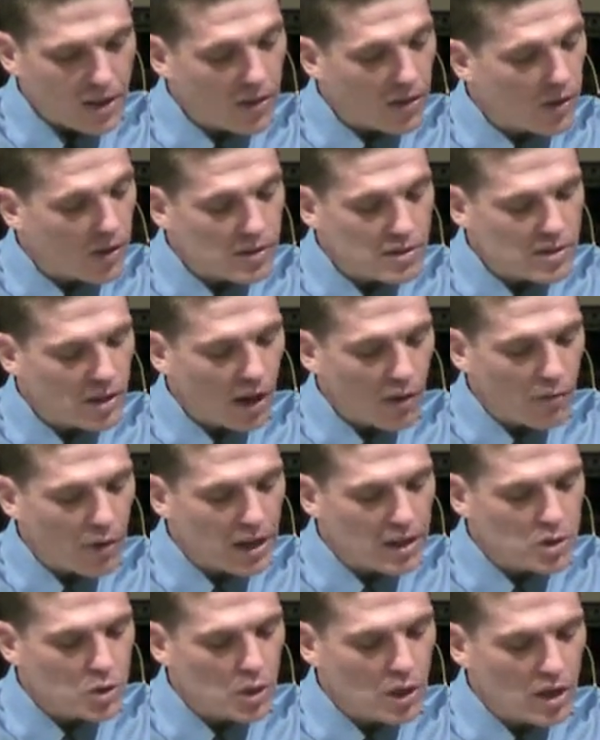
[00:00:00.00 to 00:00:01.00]
And there is
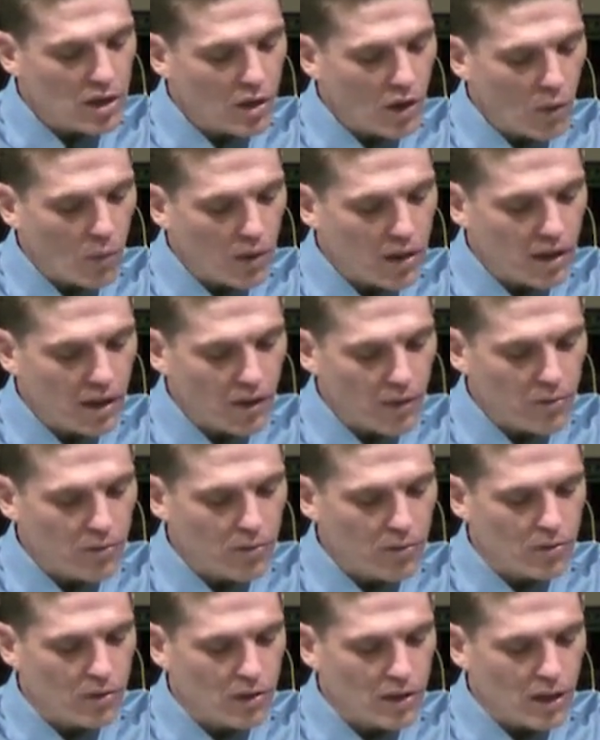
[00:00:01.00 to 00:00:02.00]
salvation in no one
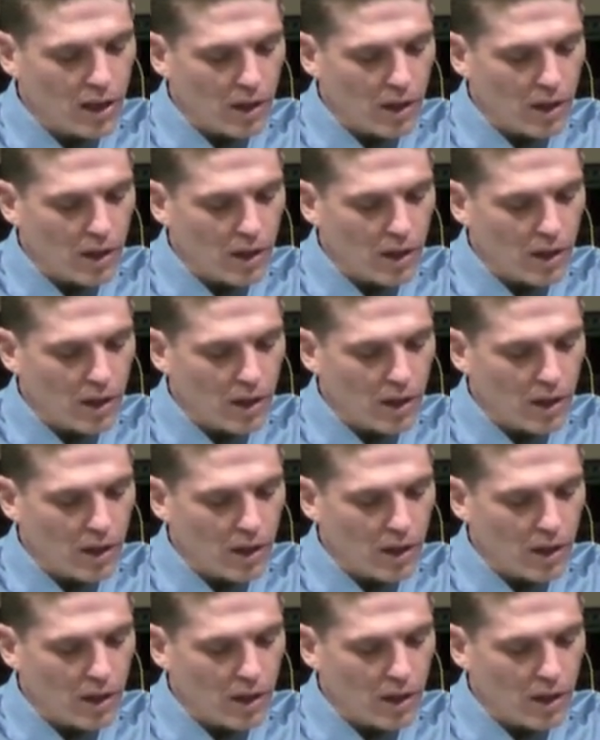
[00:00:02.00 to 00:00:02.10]
else.